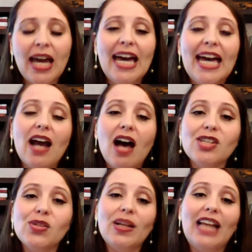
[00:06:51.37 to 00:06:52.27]
It
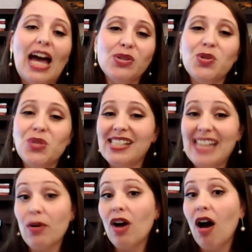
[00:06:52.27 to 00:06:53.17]
also allows you to
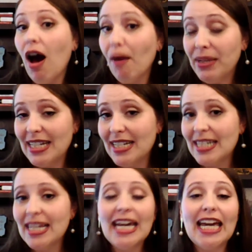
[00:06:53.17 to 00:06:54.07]
sound
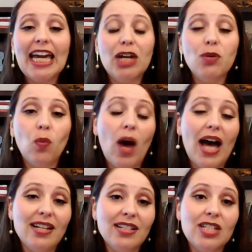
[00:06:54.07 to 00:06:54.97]
competent in
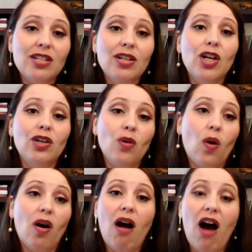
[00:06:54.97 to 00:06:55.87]
what
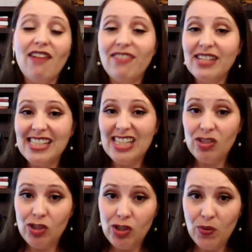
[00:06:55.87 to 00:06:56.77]
your office
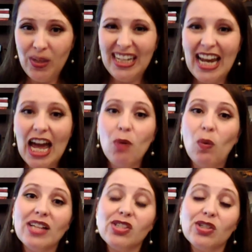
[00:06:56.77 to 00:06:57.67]
is doing and
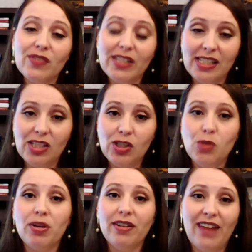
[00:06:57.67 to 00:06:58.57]
what services you
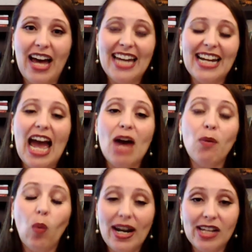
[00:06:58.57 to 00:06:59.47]
provide and
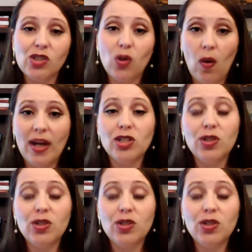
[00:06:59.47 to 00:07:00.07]
what it's going to